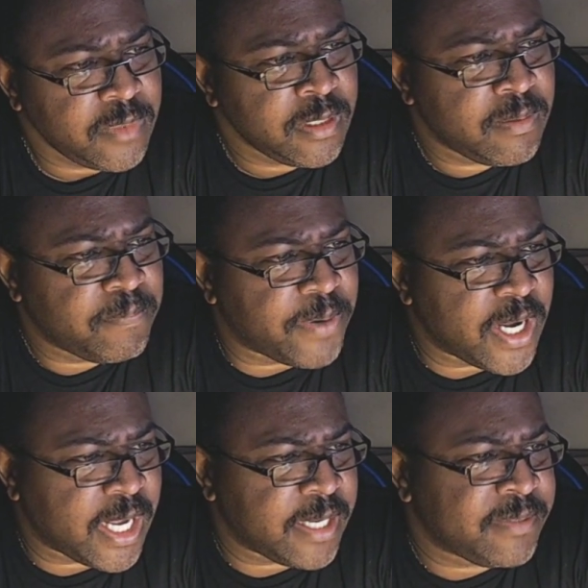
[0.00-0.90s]

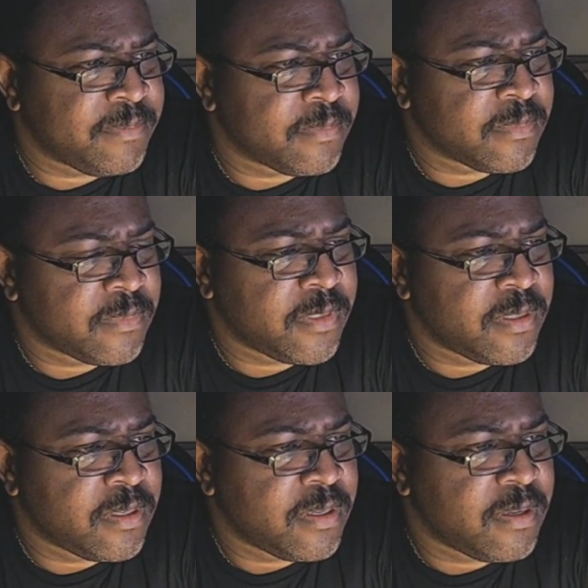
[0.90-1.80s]
But
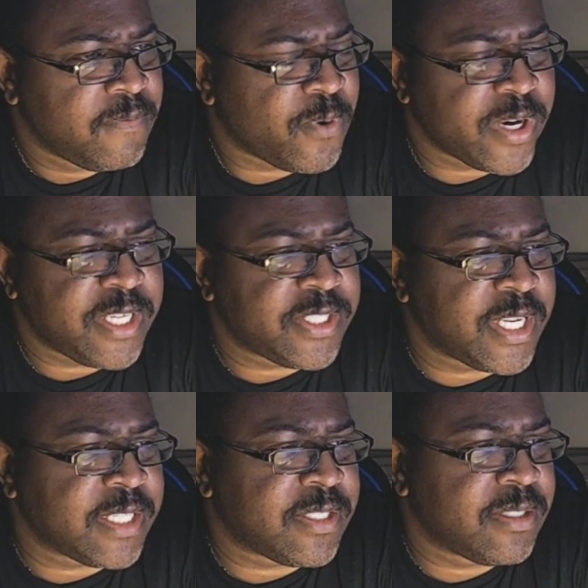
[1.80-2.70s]

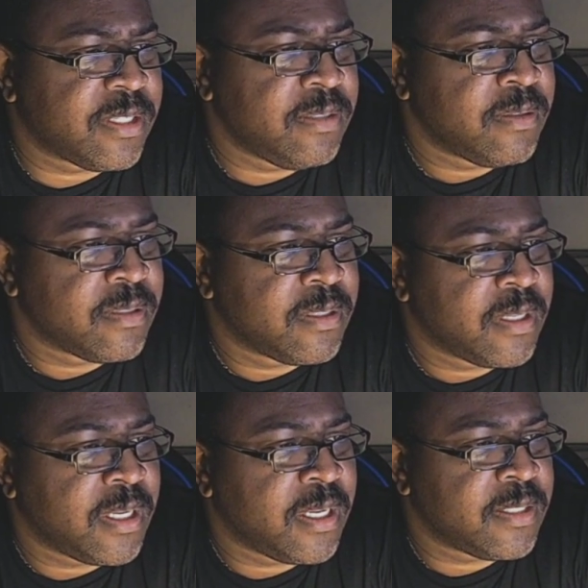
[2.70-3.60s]
46
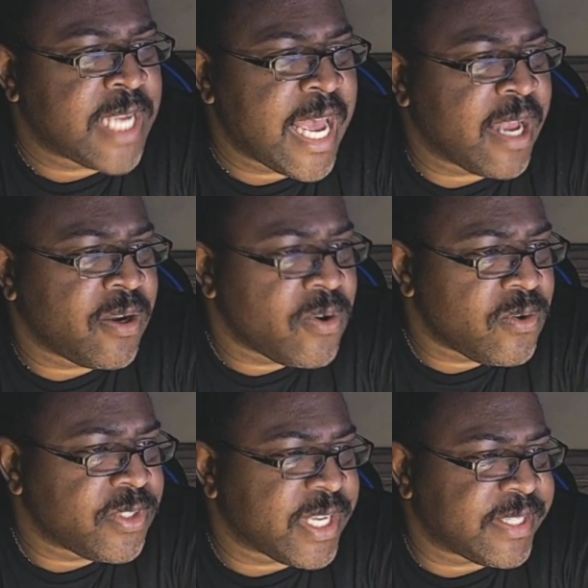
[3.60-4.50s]

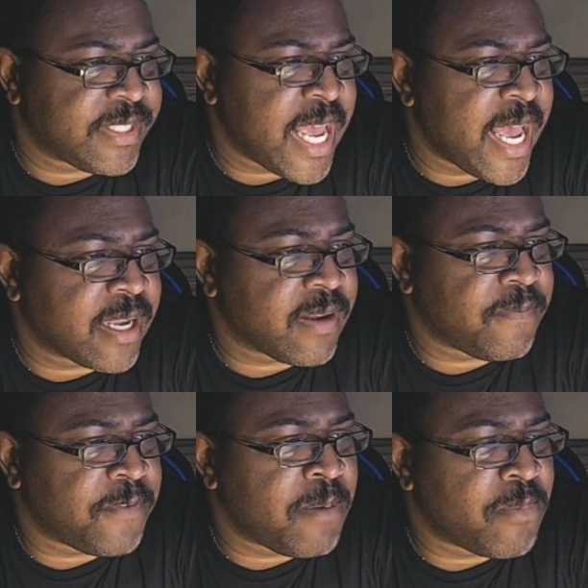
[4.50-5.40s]
tackles, a sack, a
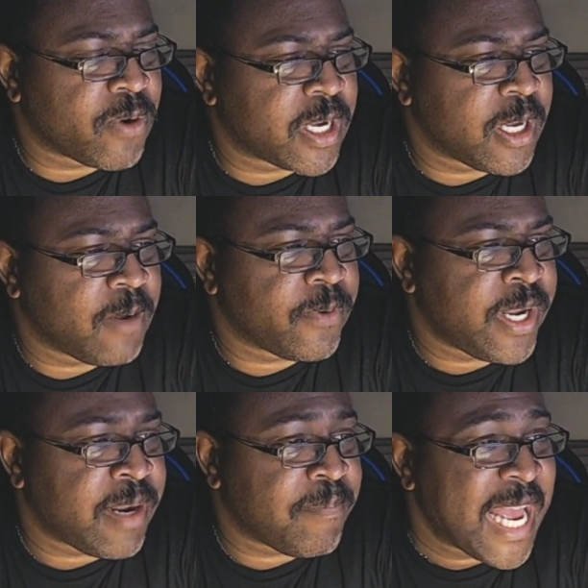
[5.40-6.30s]
fumble recovery, and
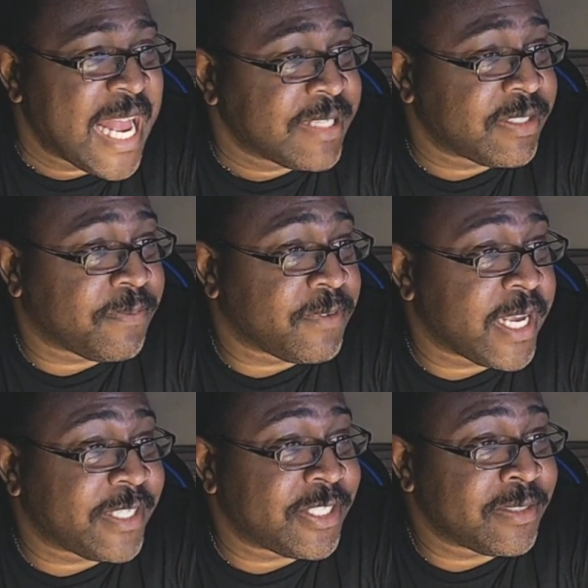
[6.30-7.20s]
a pass
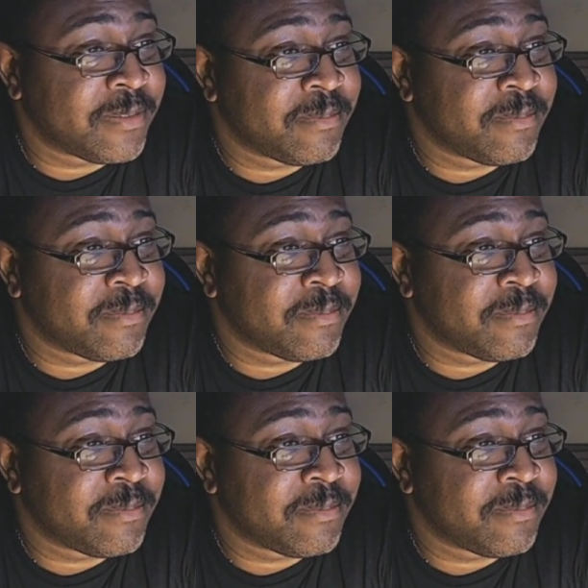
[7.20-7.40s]
deflection.